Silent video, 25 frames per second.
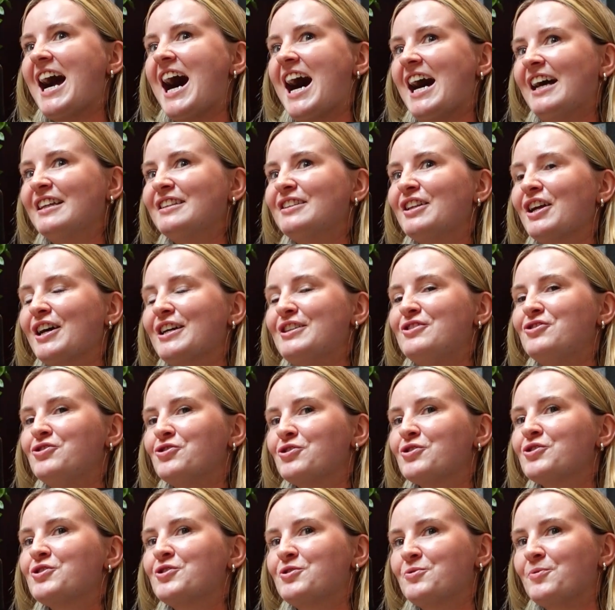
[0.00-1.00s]
And like,
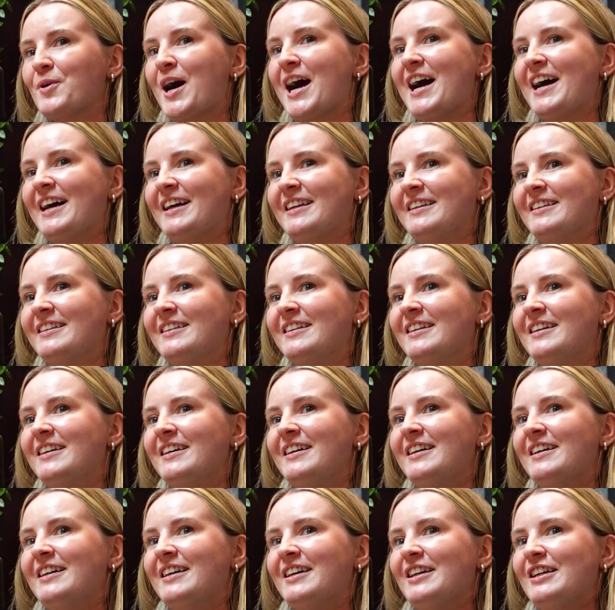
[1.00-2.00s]
just when
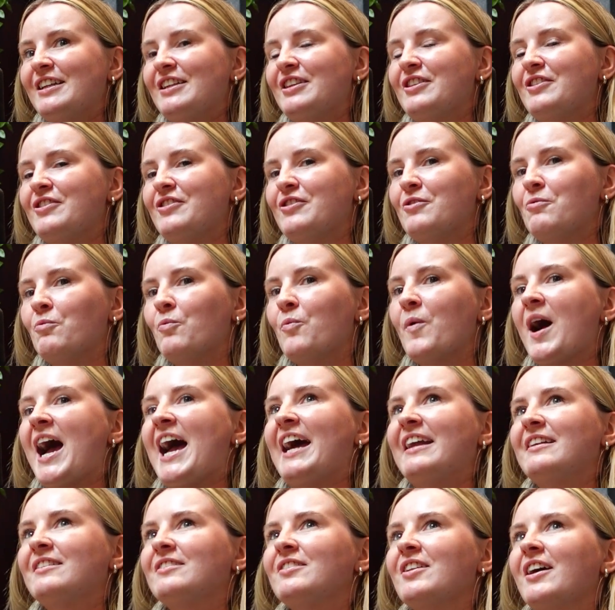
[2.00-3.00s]

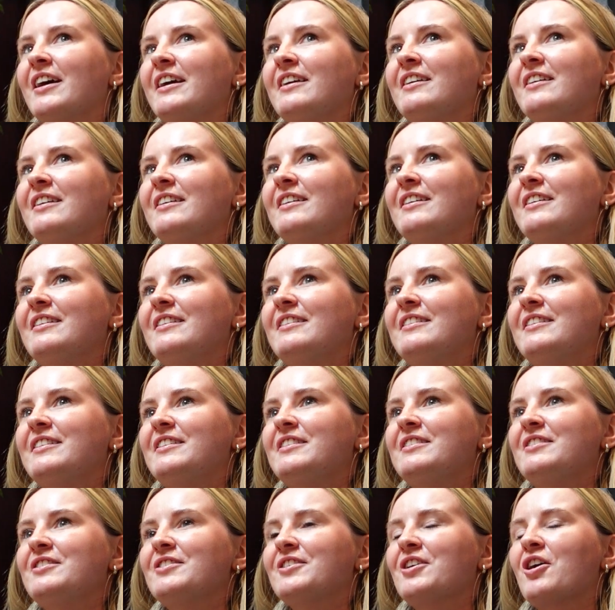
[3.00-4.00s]
like
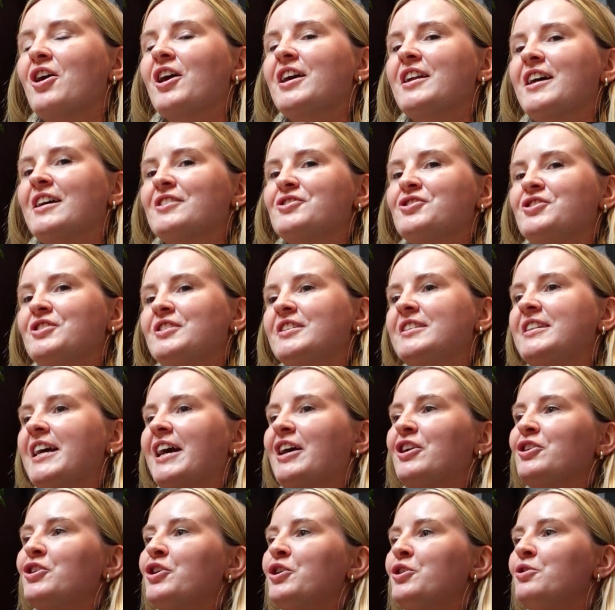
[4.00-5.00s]
the Kardashian,
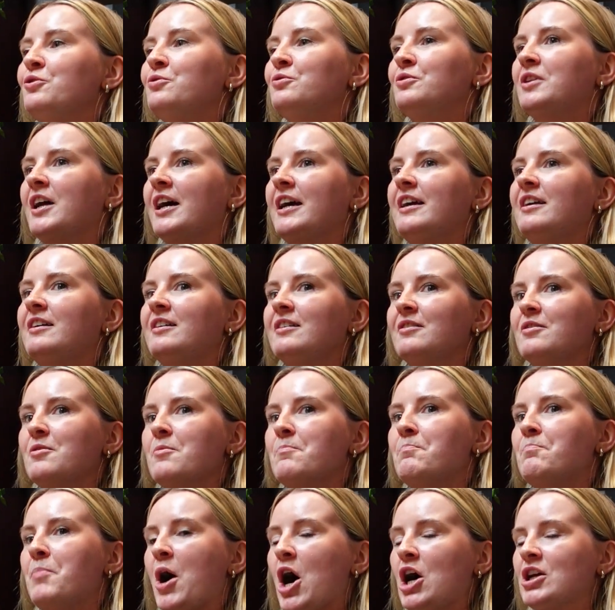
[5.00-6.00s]
their new like
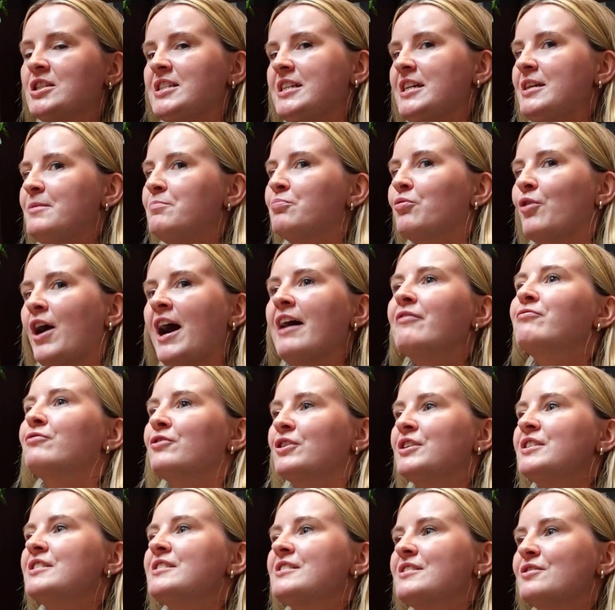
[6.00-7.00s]
body
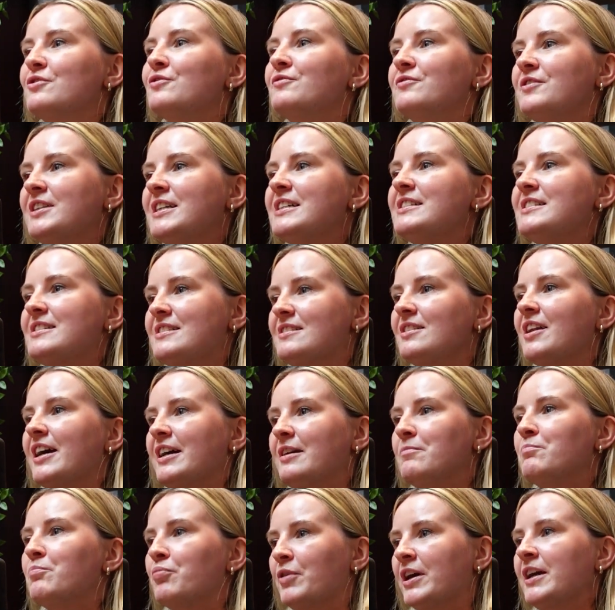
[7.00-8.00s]
preference of this,
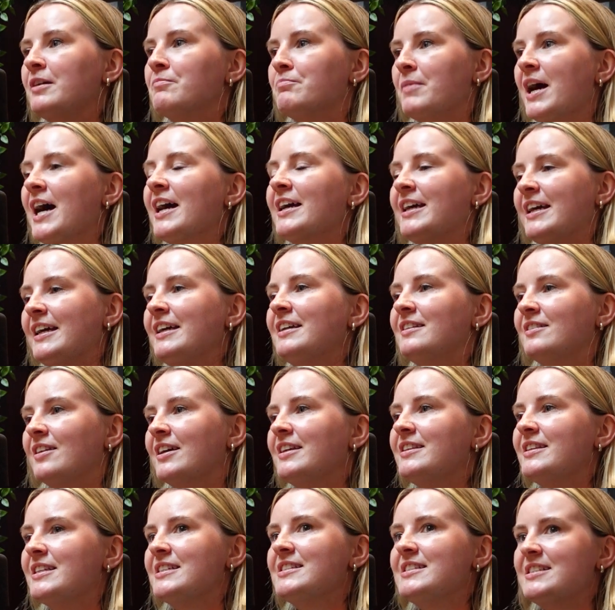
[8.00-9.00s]
like bringing back in
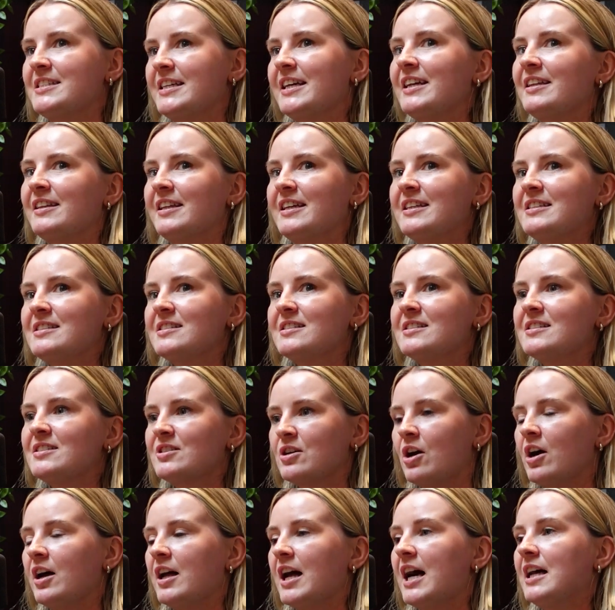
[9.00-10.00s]
like this stick thin
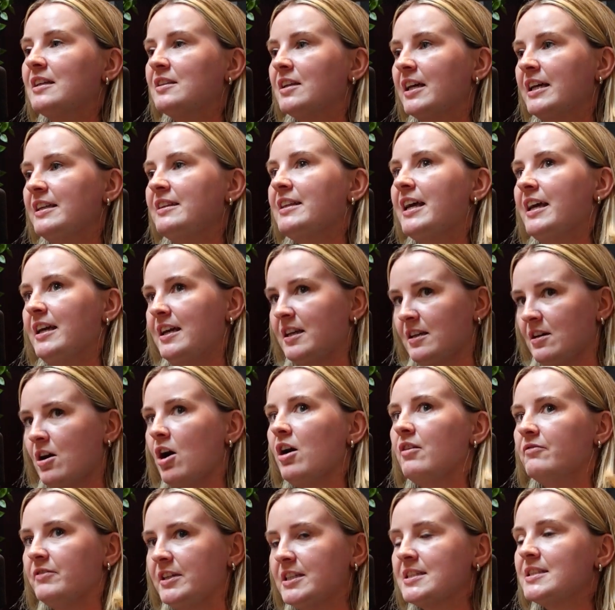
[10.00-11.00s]
style, and like they can
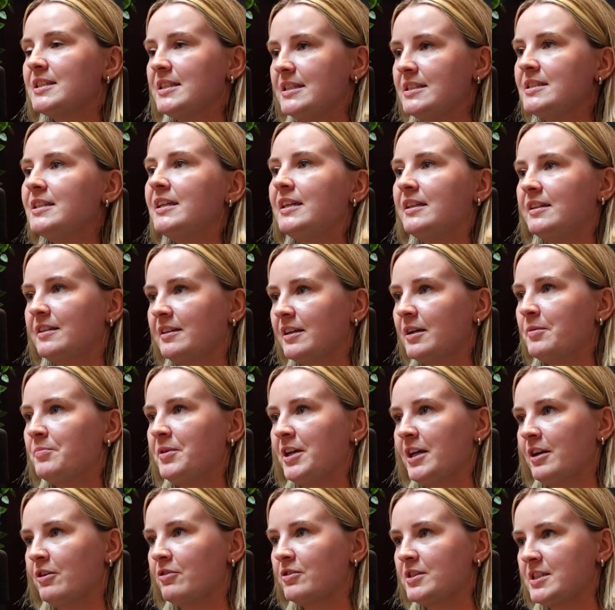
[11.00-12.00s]
obviously see that they're
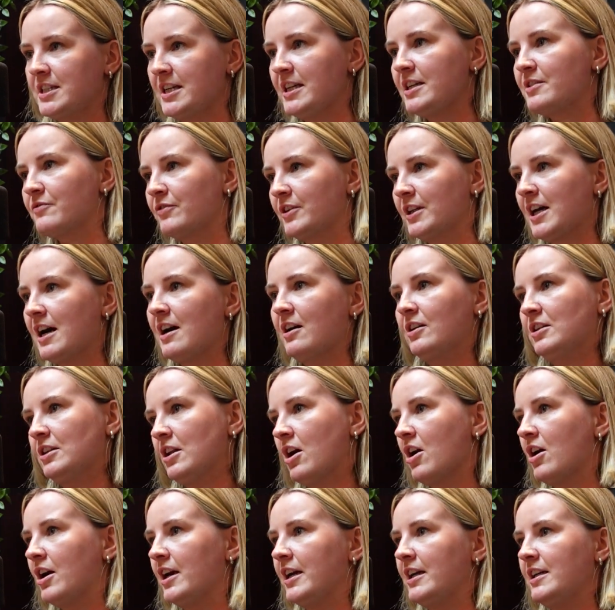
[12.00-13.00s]
being critiqued for that
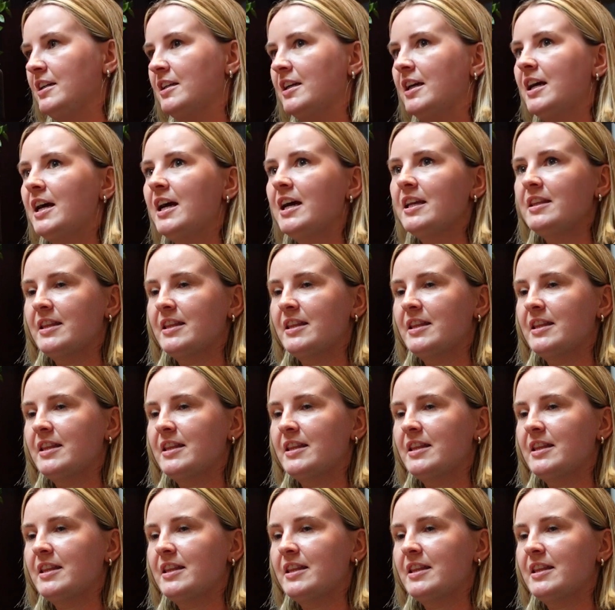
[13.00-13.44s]
online.